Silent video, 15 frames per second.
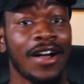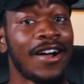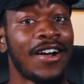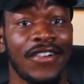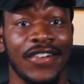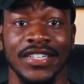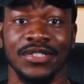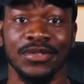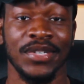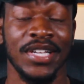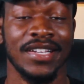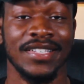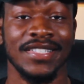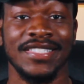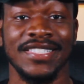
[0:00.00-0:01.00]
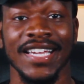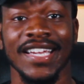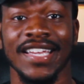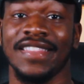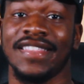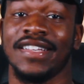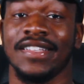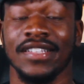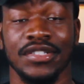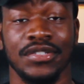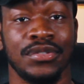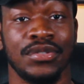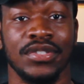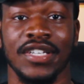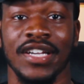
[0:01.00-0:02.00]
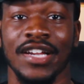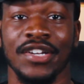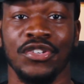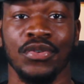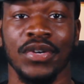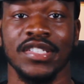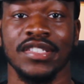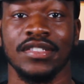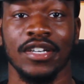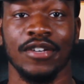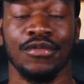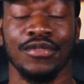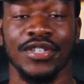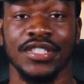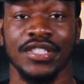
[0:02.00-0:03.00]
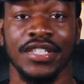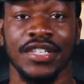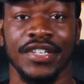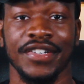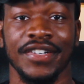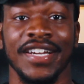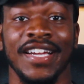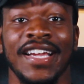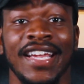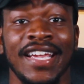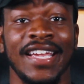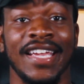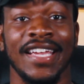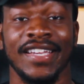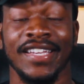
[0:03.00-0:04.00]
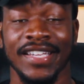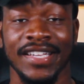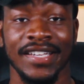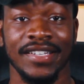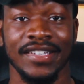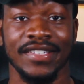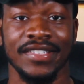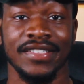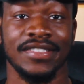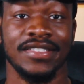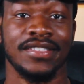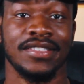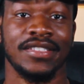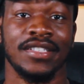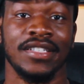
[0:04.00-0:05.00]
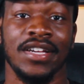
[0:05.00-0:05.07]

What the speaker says: All right, so now the second thing that you should not do as a software engineer is